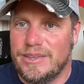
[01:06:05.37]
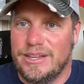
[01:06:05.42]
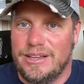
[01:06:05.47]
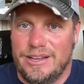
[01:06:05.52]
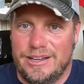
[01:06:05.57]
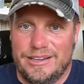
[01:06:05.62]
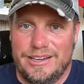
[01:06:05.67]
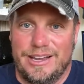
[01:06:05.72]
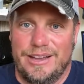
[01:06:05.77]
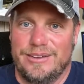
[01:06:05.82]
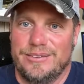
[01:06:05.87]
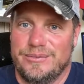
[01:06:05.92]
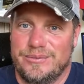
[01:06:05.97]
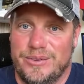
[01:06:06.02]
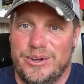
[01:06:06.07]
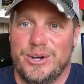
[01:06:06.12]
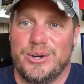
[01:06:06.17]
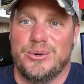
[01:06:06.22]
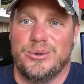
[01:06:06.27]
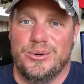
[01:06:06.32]
Uh, yeah,
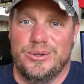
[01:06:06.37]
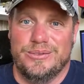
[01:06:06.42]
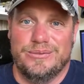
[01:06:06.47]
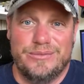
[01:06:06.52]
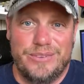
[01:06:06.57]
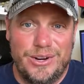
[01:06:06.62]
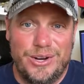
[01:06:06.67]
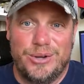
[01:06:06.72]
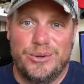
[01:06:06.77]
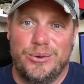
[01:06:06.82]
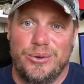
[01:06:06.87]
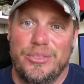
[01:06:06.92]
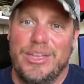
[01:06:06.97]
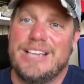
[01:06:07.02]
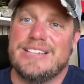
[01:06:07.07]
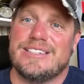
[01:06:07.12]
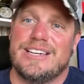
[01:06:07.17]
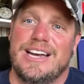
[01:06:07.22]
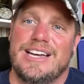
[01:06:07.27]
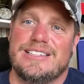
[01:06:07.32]
very cool. Very cool.
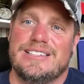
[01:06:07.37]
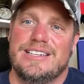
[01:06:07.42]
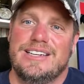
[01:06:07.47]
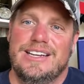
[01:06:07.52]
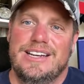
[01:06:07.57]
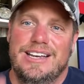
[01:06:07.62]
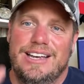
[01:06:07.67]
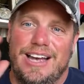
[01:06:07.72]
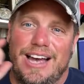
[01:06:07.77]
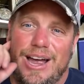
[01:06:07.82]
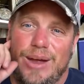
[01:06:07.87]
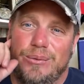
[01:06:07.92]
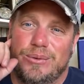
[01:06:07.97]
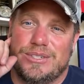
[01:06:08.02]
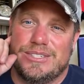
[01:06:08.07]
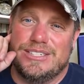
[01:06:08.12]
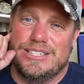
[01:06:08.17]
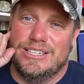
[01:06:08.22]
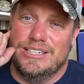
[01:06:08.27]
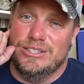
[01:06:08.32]
Thanks, guys. I will
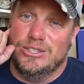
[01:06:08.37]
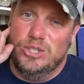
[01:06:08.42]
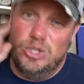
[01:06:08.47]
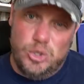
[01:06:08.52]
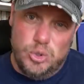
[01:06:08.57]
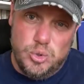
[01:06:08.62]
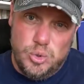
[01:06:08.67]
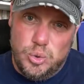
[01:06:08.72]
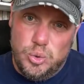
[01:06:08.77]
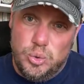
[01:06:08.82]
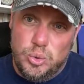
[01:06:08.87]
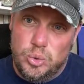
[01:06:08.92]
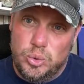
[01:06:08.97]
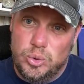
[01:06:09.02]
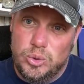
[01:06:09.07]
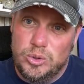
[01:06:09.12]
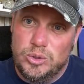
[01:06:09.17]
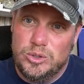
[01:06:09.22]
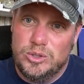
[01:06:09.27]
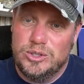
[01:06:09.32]
see
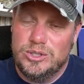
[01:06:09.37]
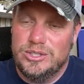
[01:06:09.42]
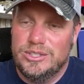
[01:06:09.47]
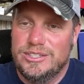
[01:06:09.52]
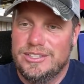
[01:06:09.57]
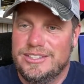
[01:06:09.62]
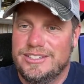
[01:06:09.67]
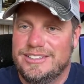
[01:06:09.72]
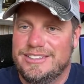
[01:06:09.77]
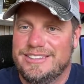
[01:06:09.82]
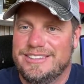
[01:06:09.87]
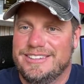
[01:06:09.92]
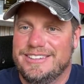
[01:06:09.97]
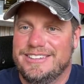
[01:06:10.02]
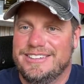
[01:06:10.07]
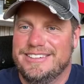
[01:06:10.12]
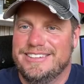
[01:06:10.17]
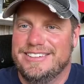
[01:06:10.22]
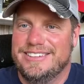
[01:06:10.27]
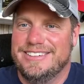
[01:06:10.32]
you
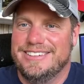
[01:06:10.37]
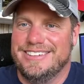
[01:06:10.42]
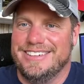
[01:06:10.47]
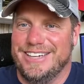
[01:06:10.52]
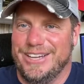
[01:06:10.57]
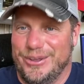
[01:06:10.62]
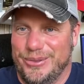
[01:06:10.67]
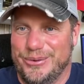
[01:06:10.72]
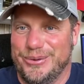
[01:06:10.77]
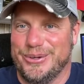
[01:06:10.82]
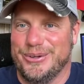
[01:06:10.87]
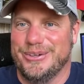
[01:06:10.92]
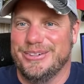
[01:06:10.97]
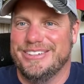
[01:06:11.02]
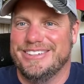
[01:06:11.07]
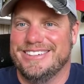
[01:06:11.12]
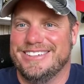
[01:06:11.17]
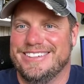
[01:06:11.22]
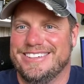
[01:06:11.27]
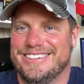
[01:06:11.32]
down the road.